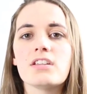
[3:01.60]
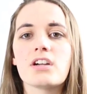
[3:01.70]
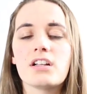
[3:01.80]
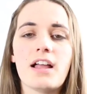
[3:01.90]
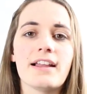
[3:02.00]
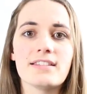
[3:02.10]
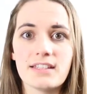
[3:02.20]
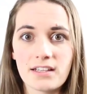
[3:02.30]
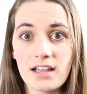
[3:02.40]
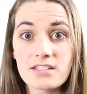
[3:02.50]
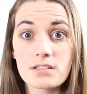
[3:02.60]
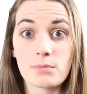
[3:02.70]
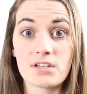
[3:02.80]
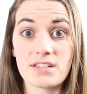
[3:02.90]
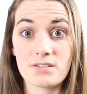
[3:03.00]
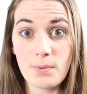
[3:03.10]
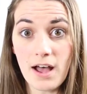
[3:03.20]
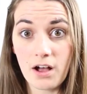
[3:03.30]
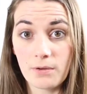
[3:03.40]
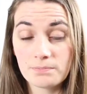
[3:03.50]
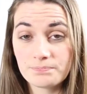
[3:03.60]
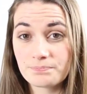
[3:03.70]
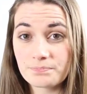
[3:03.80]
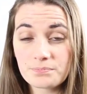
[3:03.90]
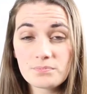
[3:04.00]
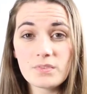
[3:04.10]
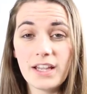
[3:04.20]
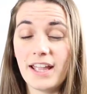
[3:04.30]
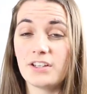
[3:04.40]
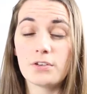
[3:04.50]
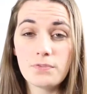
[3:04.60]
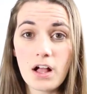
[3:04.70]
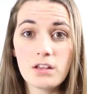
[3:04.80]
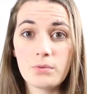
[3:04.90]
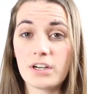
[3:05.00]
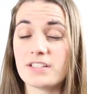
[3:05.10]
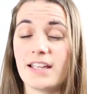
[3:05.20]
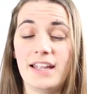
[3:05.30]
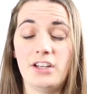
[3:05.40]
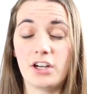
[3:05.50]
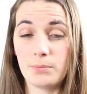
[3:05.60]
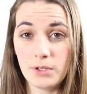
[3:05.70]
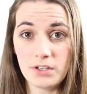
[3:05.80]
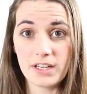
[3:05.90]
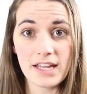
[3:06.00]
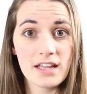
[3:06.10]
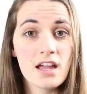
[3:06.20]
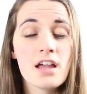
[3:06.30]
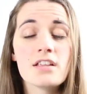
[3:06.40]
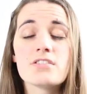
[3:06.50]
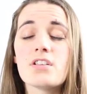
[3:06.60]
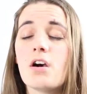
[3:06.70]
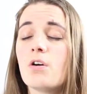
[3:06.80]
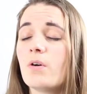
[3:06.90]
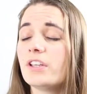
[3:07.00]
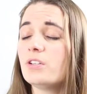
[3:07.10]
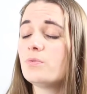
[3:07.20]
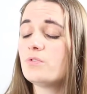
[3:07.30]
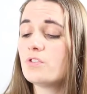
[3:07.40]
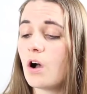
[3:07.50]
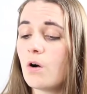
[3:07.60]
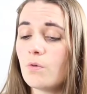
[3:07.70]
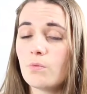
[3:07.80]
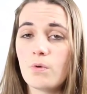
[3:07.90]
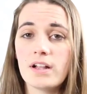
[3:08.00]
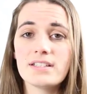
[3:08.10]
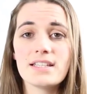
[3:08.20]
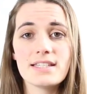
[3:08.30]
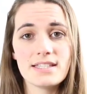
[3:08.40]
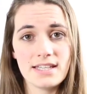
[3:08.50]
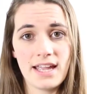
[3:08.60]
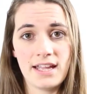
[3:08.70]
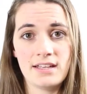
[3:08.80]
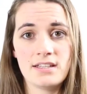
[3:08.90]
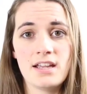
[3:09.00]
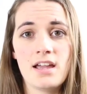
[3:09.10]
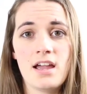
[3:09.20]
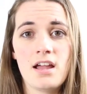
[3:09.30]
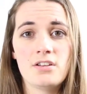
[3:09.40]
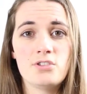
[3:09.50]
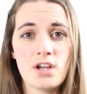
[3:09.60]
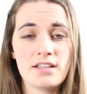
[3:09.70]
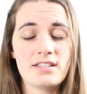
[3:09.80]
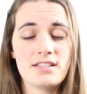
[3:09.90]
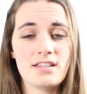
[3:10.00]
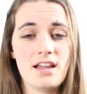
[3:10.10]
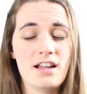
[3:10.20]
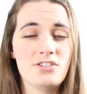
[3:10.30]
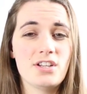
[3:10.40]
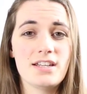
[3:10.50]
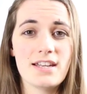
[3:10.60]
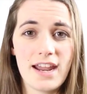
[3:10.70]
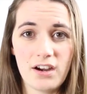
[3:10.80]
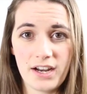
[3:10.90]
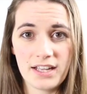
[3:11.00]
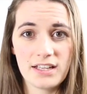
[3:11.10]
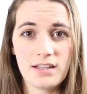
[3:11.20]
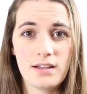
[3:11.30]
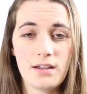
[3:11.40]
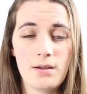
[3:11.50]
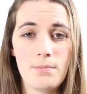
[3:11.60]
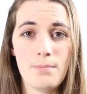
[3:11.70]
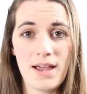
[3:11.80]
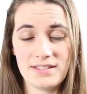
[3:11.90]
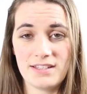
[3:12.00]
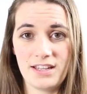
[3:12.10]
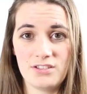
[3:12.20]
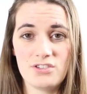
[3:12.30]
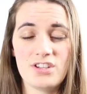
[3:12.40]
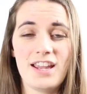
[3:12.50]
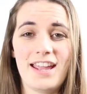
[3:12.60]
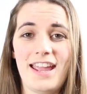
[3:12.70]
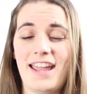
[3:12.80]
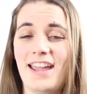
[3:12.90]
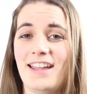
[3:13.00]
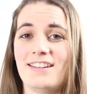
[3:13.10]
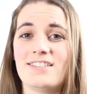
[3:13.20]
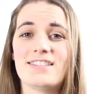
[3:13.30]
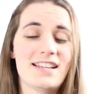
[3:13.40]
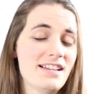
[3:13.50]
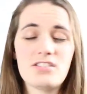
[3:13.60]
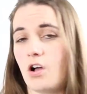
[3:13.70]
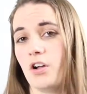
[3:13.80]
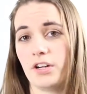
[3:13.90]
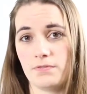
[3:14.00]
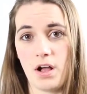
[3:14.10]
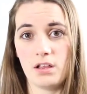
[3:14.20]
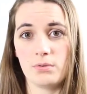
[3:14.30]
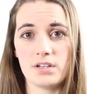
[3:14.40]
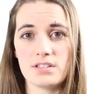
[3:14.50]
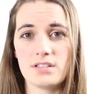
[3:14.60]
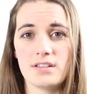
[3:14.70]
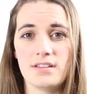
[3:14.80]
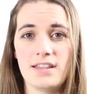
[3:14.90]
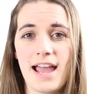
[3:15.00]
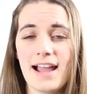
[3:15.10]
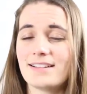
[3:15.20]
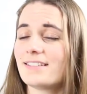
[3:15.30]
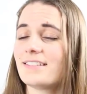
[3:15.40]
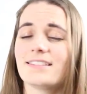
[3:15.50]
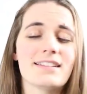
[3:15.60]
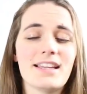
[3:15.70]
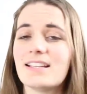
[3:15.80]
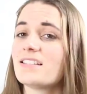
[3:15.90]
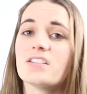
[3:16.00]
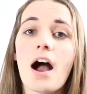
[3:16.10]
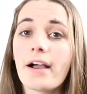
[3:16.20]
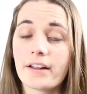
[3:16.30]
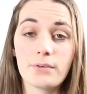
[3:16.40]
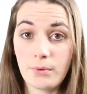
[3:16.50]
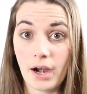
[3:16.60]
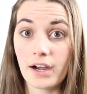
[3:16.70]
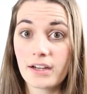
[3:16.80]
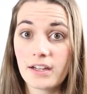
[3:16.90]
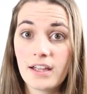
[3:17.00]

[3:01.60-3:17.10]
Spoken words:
your clients and customers as well, and your followers and your community. So you don't want to send just a generic message and send it to all your followers. That is not going to work.